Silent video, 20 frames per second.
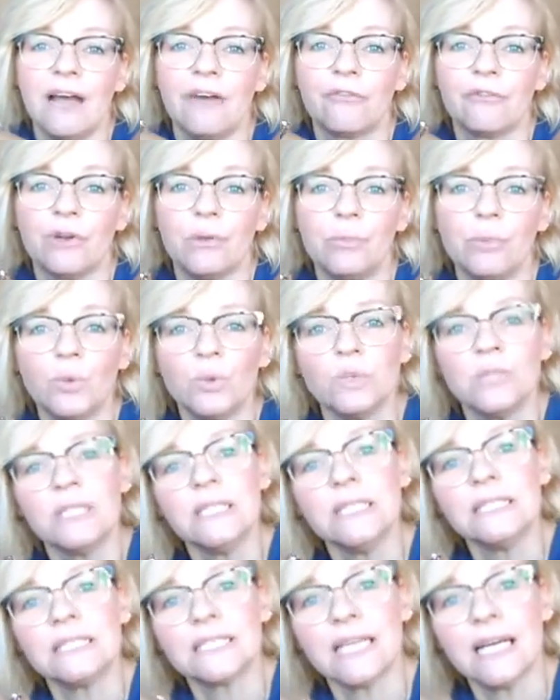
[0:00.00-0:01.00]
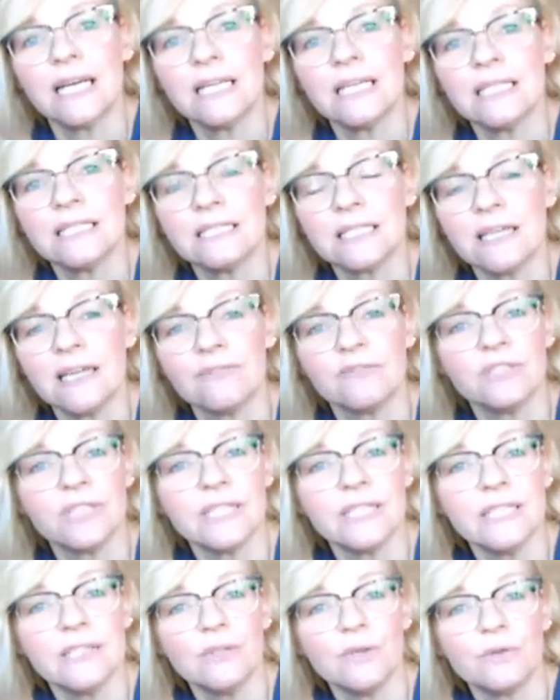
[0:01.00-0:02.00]
after I bought it, and I haven't
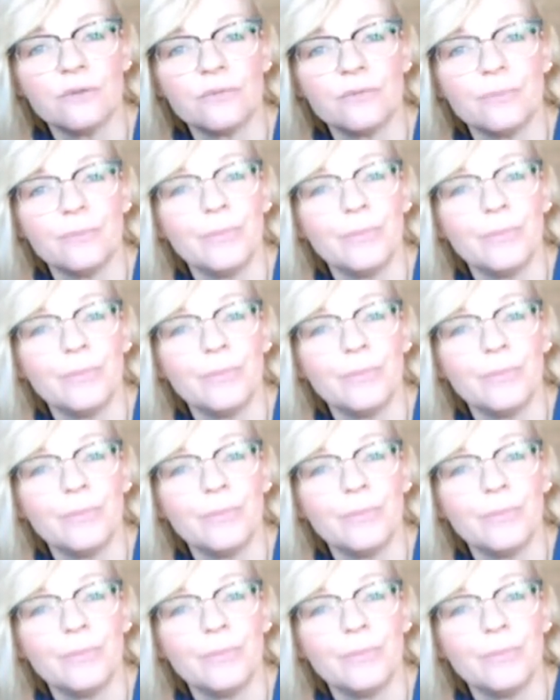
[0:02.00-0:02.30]
taken it off.